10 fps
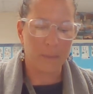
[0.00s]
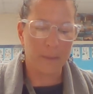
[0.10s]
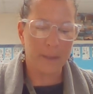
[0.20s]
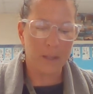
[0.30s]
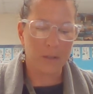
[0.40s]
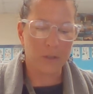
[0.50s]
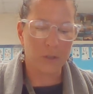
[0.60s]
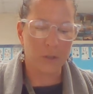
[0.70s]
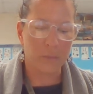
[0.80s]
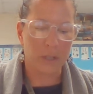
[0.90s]
maybe there's
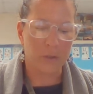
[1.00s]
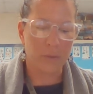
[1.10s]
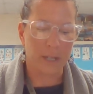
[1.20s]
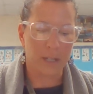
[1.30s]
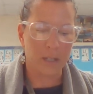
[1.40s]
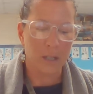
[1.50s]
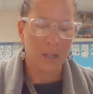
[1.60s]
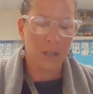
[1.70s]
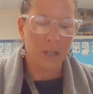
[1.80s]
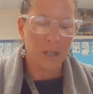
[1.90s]
too much rain,
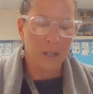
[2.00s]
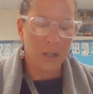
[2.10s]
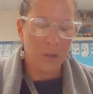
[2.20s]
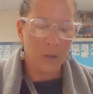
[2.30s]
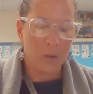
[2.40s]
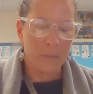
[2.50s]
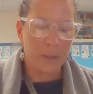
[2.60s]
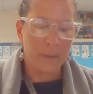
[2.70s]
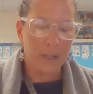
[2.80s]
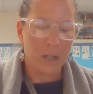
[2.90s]
or
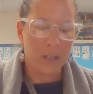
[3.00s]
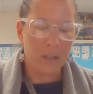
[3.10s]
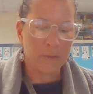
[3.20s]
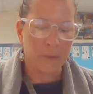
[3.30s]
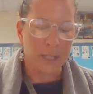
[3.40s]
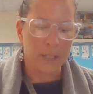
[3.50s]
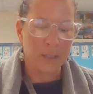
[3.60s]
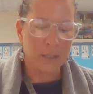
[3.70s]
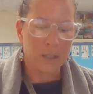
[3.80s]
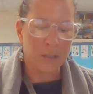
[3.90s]
maybe not enough rain,
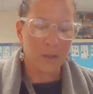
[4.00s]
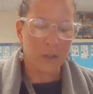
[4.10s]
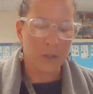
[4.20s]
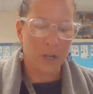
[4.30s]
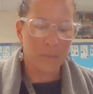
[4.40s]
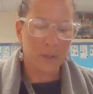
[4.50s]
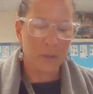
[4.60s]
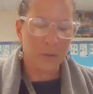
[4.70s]
so the crop's no